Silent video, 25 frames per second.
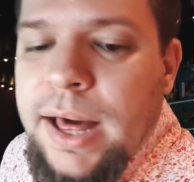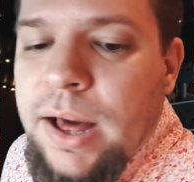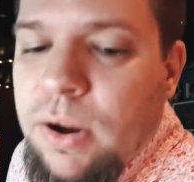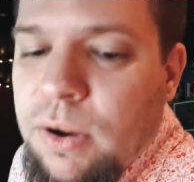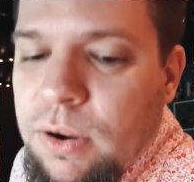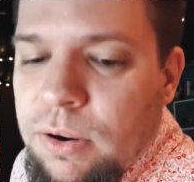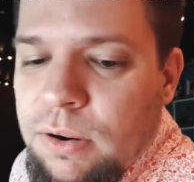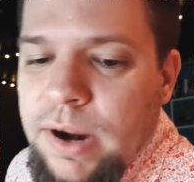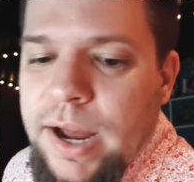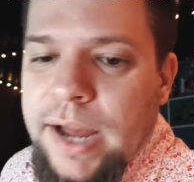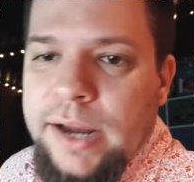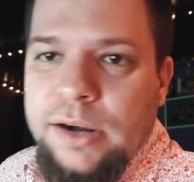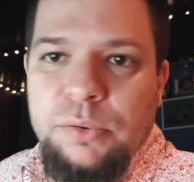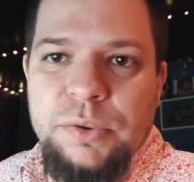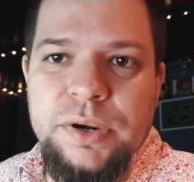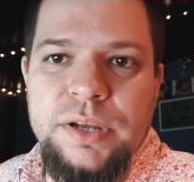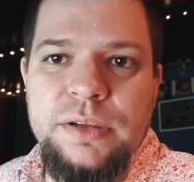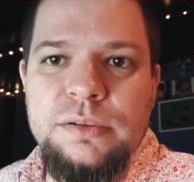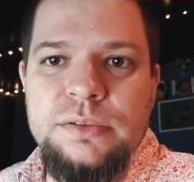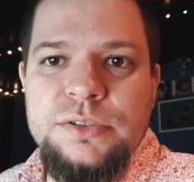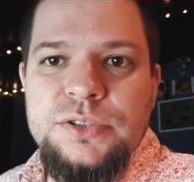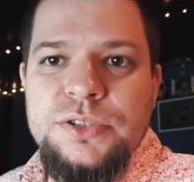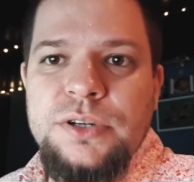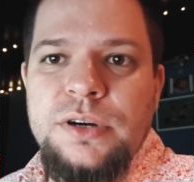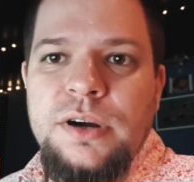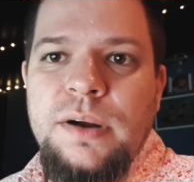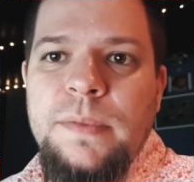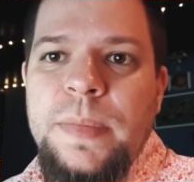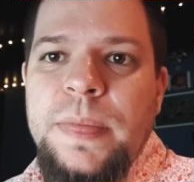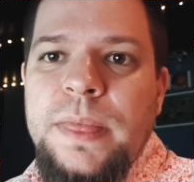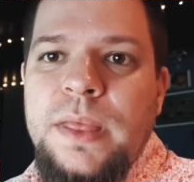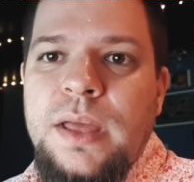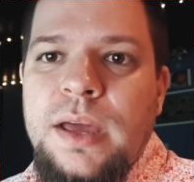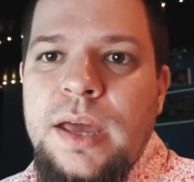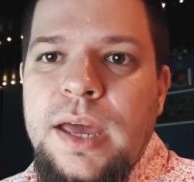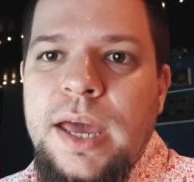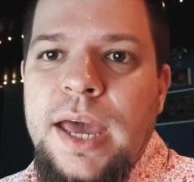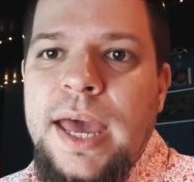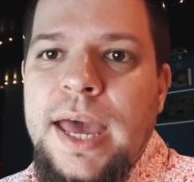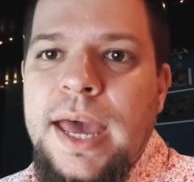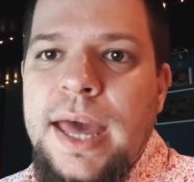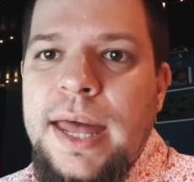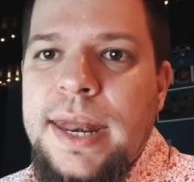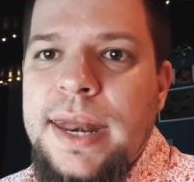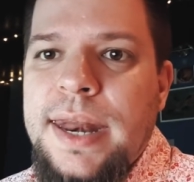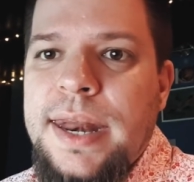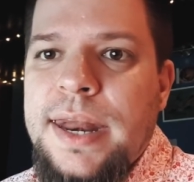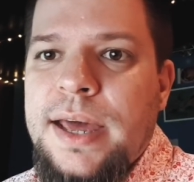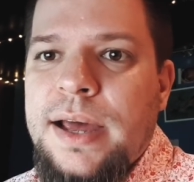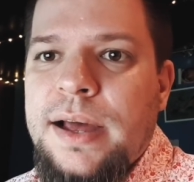or agriculture,
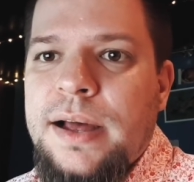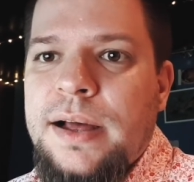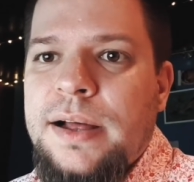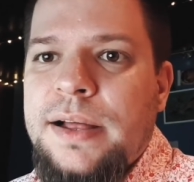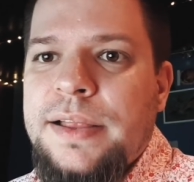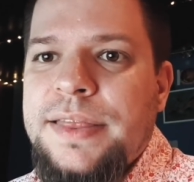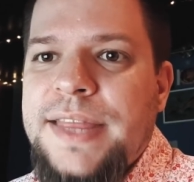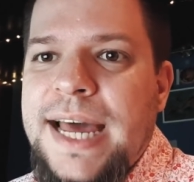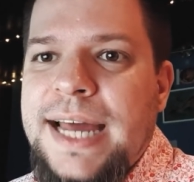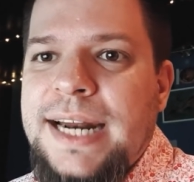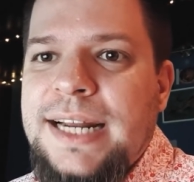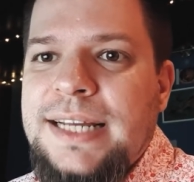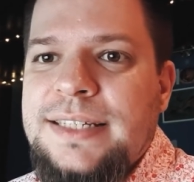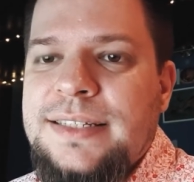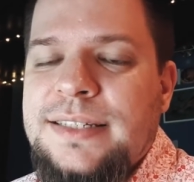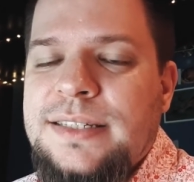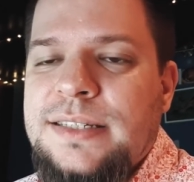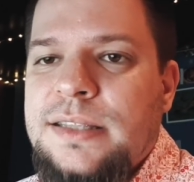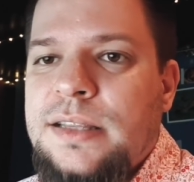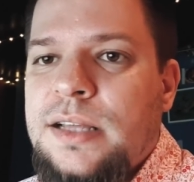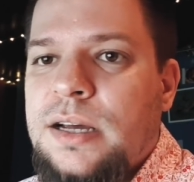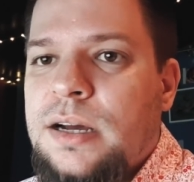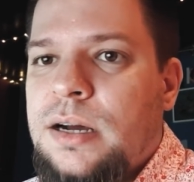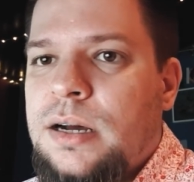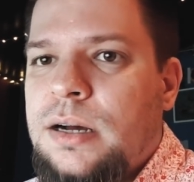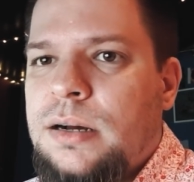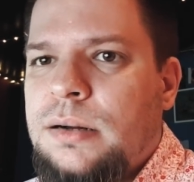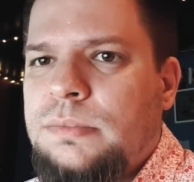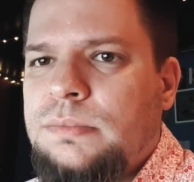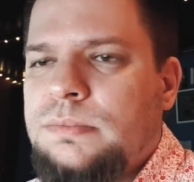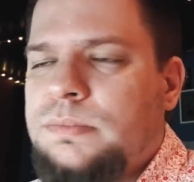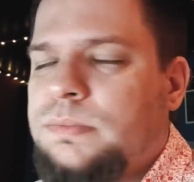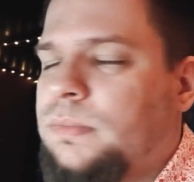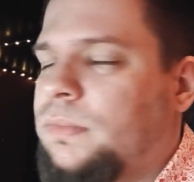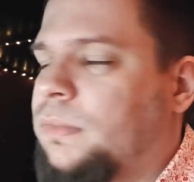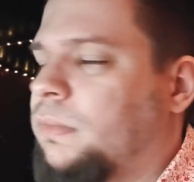and that is the